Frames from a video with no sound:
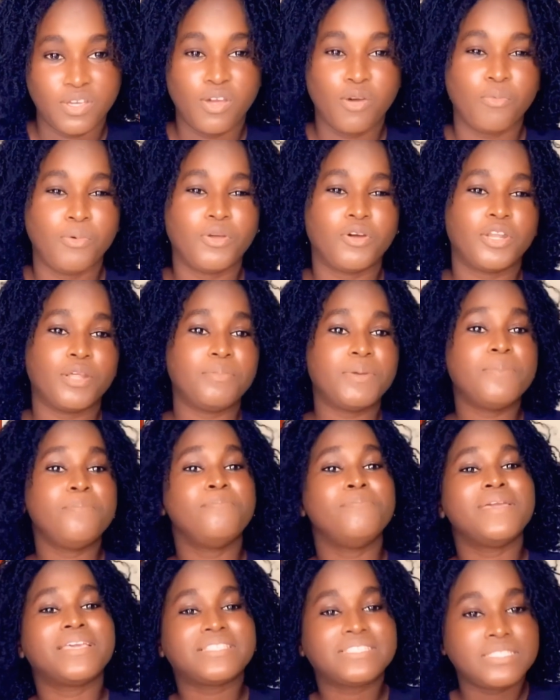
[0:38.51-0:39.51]
We're going to be
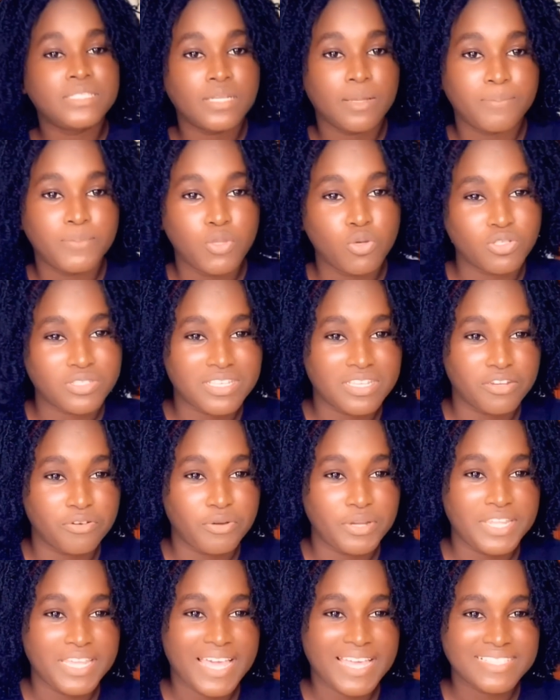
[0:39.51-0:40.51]
mixing up those
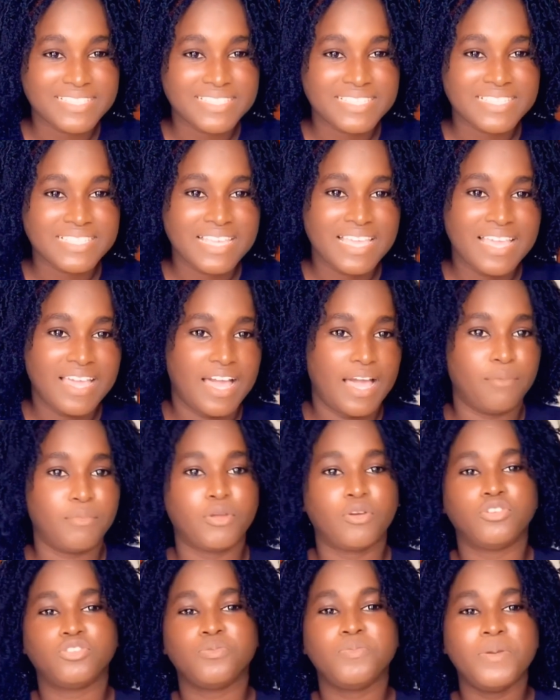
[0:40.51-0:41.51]
ingredients and we're
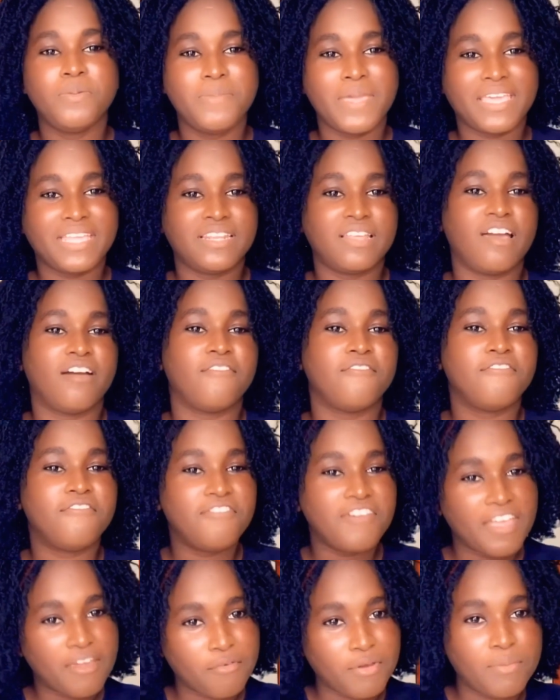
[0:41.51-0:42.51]
going to be making a
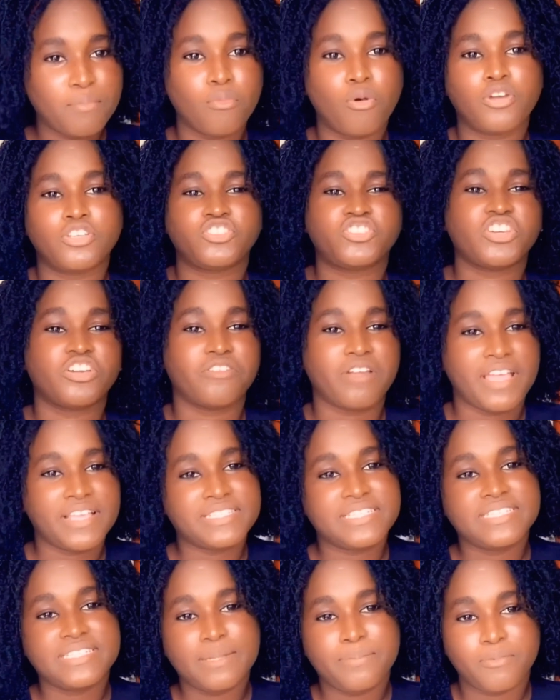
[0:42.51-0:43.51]
very
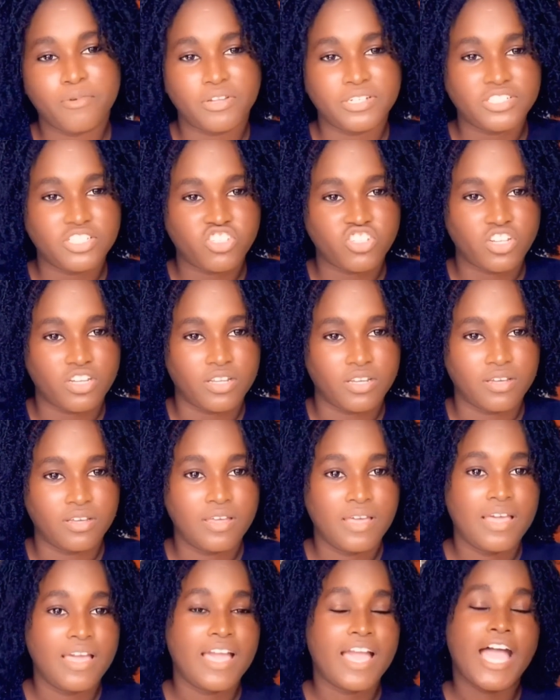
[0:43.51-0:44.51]
moisturizing deep conditioner,
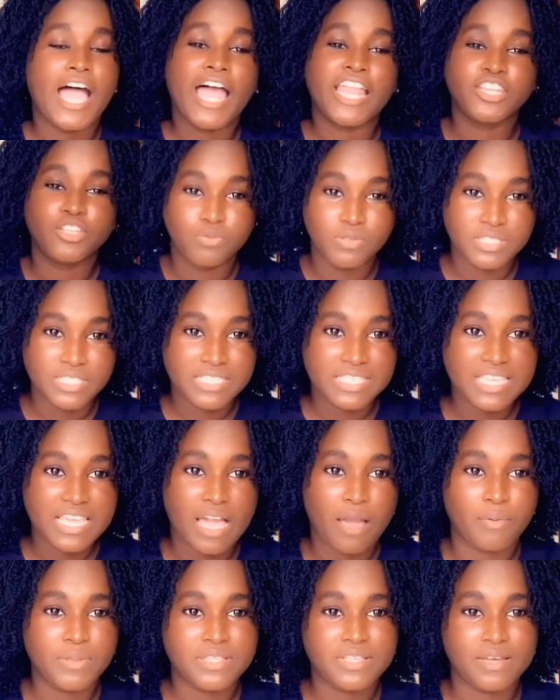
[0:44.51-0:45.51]
and you will see how
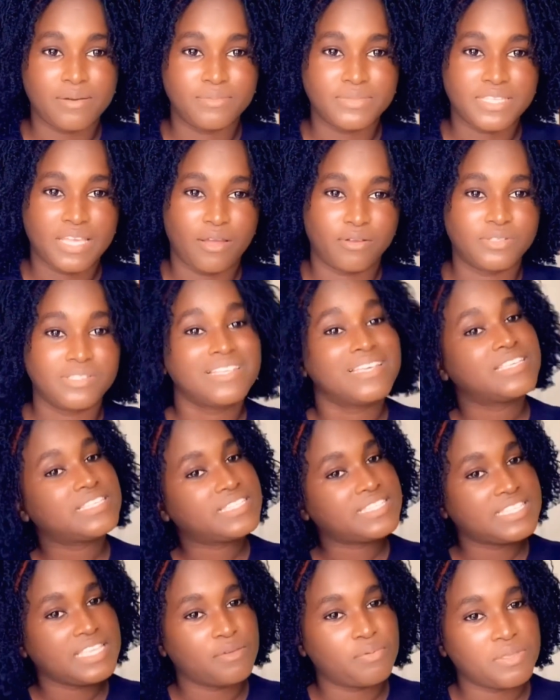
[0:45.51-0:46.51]
it comes out.
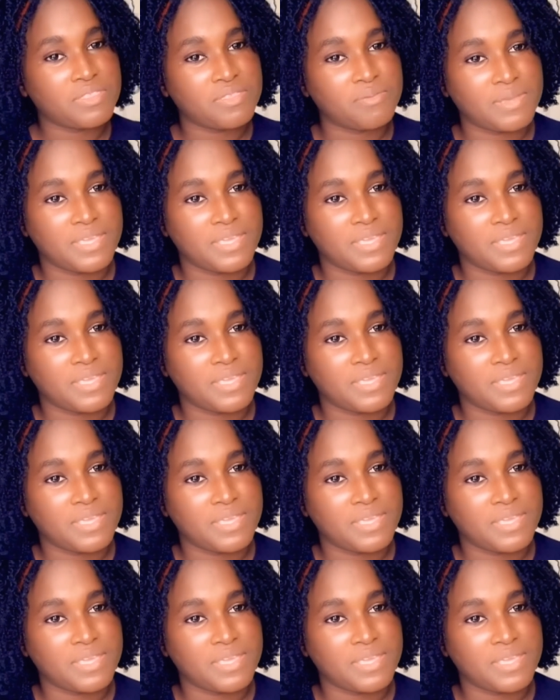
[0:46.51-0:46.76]
Stick with me.